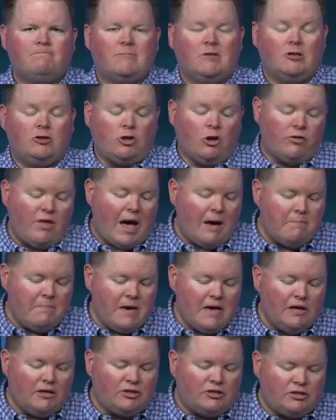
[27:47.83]
So, that
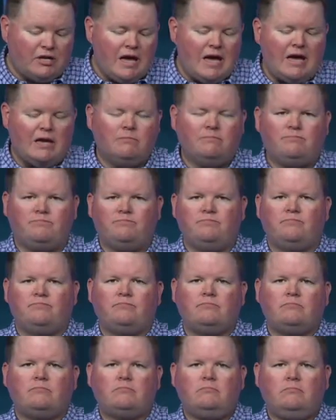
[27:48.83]
being said,
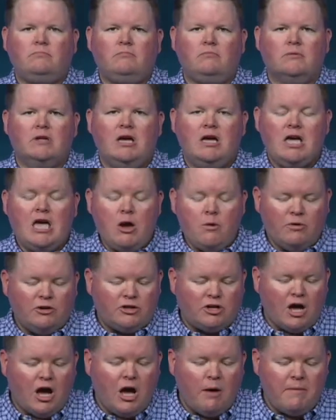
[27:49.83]
it
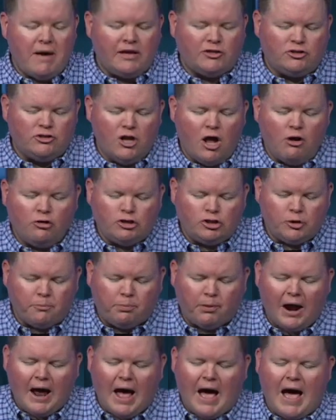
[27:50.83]
would come as no
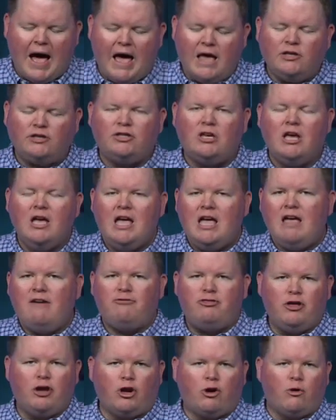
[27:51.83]
surprise
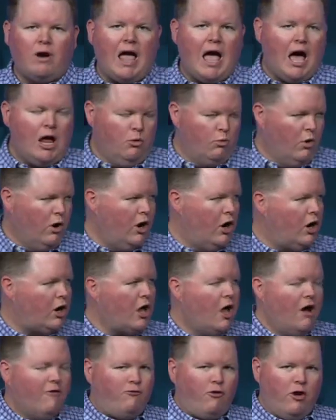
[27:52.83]
if the
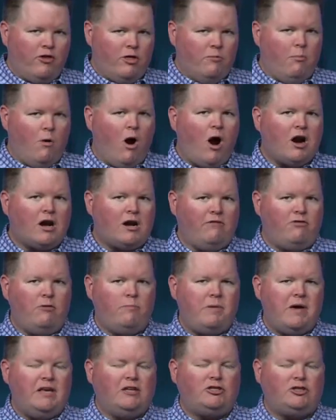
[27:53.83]
groundwork for the mark of the
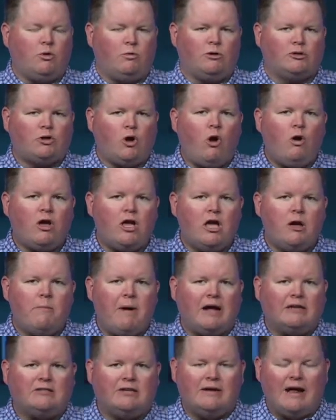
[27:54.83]
beast that we're talking
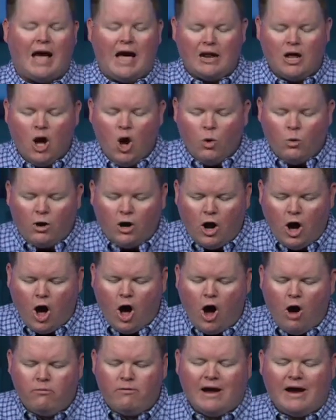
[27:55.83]
about tonight were
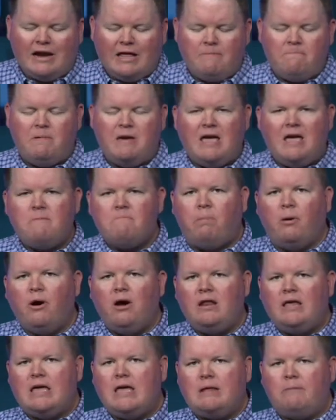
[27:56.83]
already being
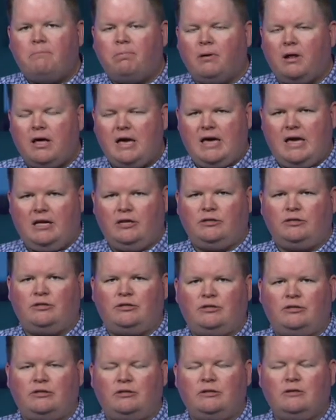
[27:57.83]
put in
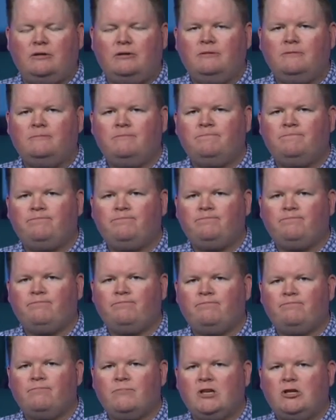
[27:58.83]
place.
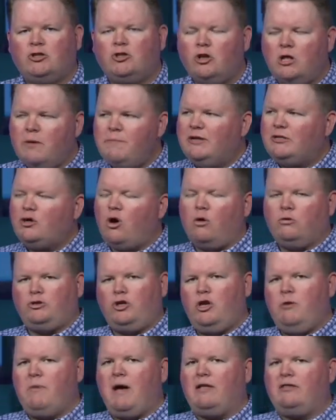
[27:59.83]
So let me talk
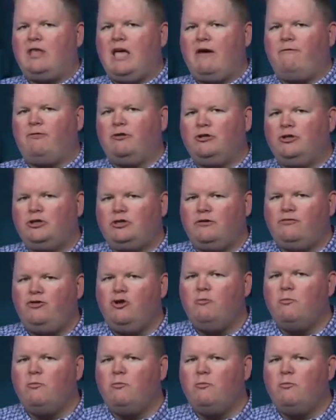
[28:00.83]
to you about that for just a few